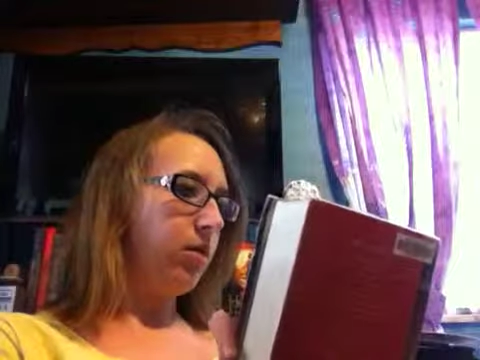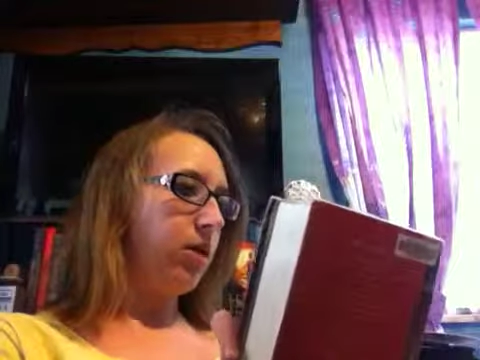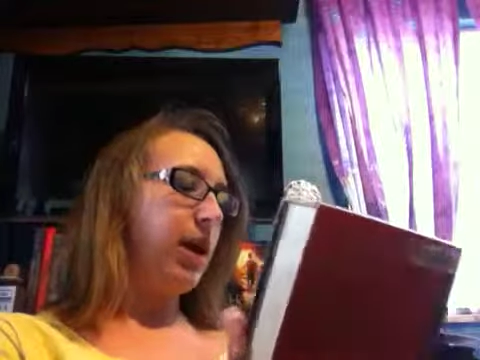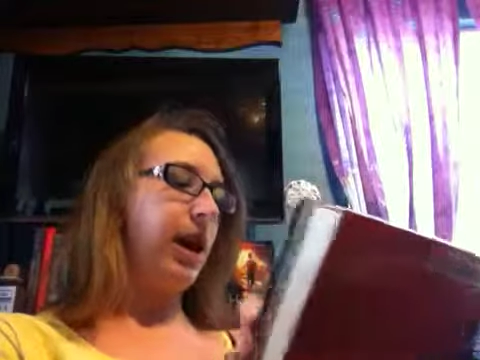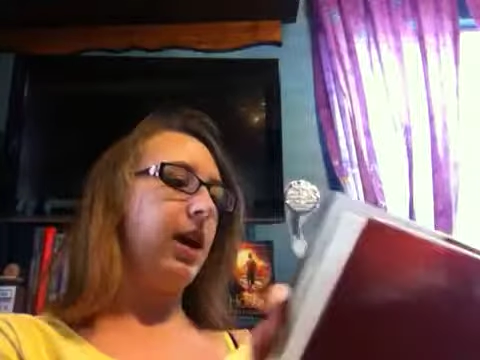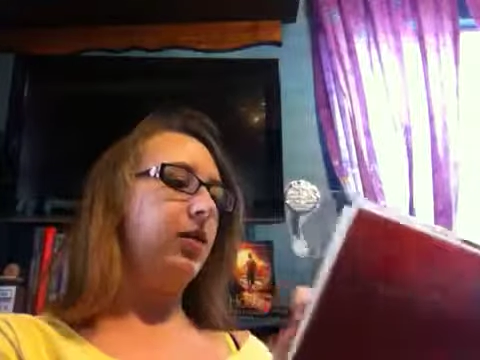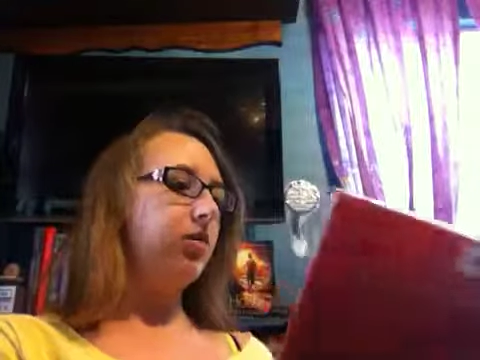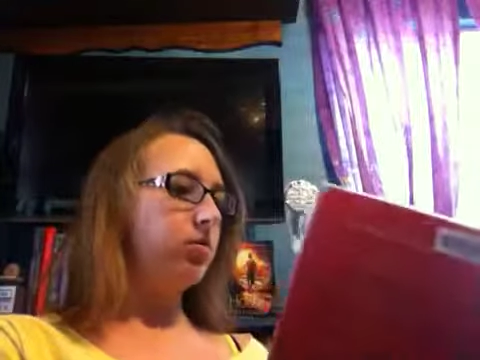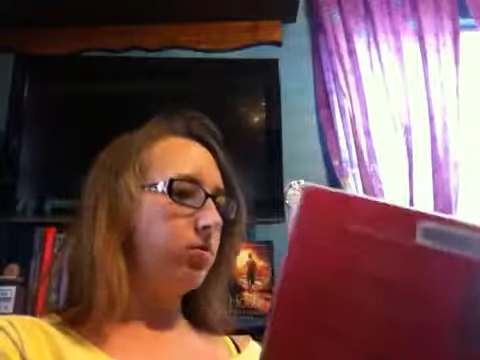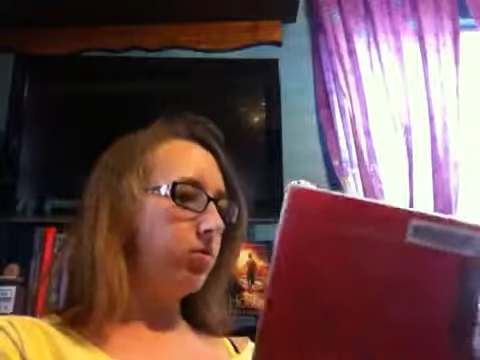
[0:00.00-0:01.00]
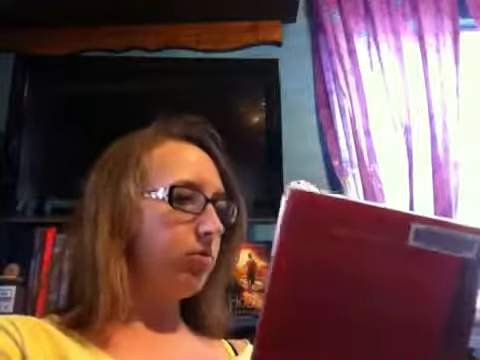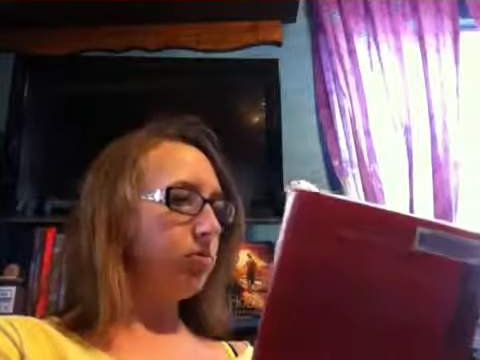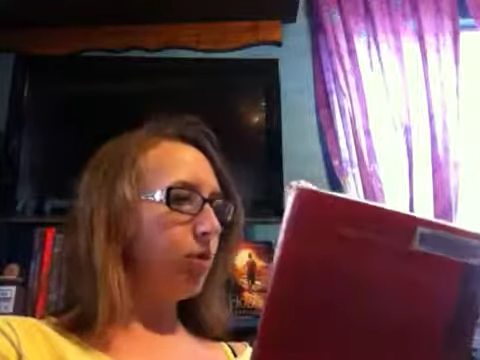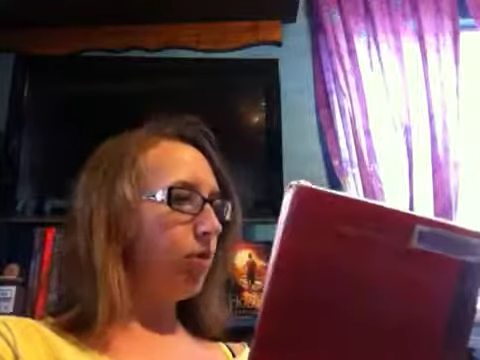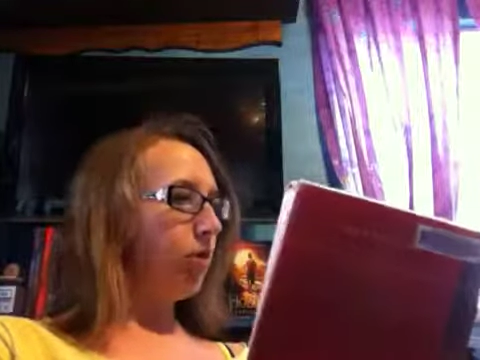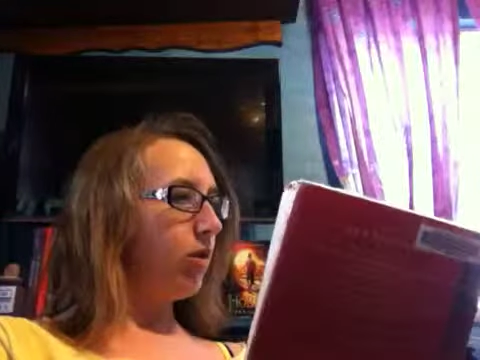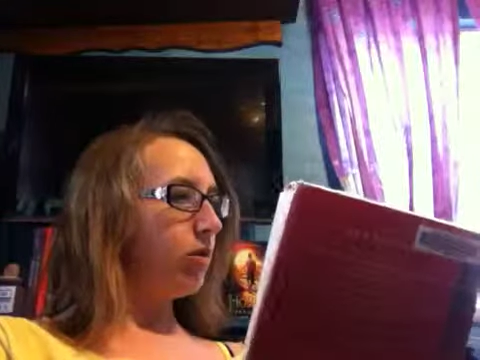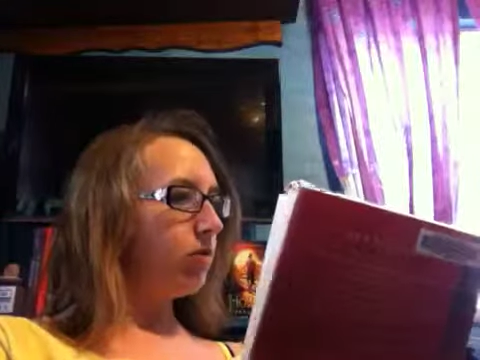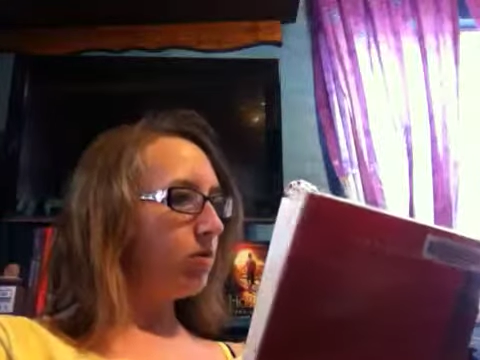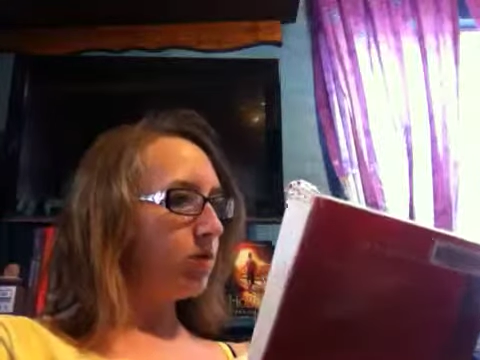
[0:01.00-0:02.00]
Kane
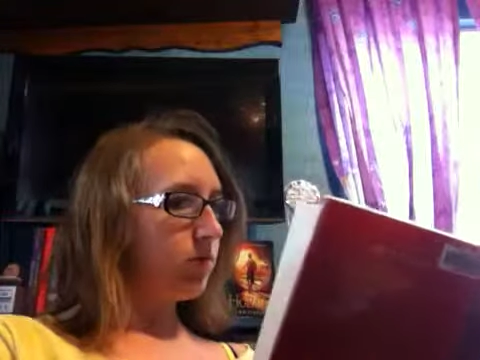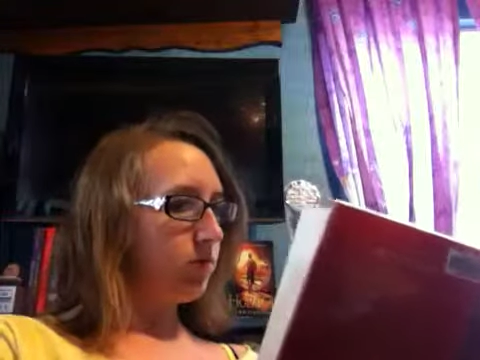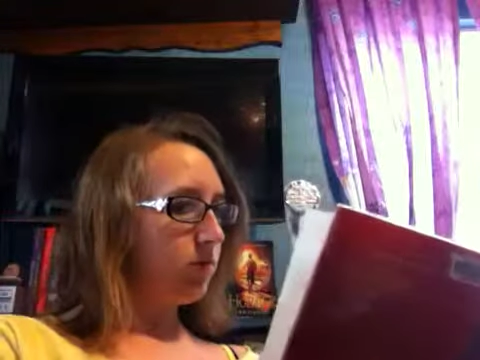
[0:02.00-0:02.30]
Chronicles?